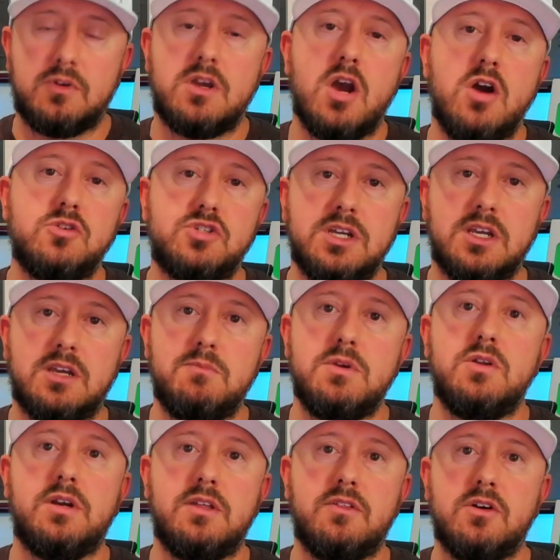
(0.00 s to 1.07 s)
coaching,
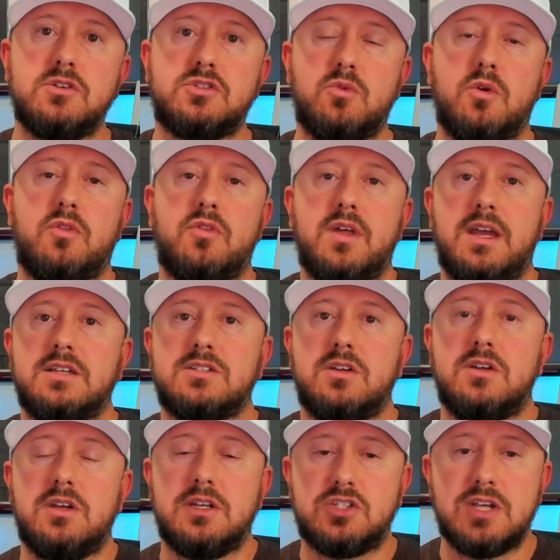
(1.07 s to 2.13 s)
community, those sort of things,
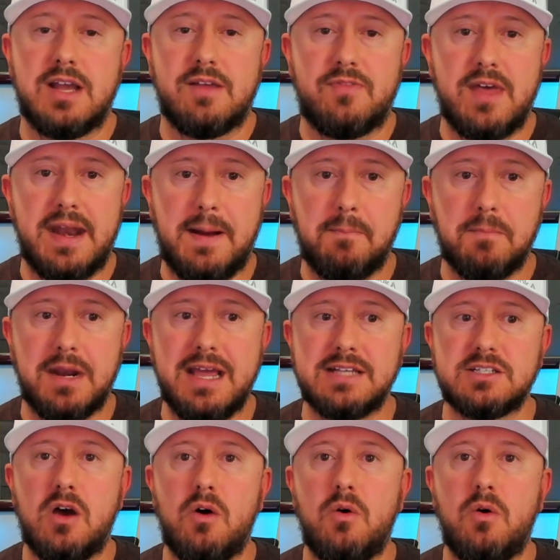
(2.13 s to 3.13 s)
so you can check that out. But as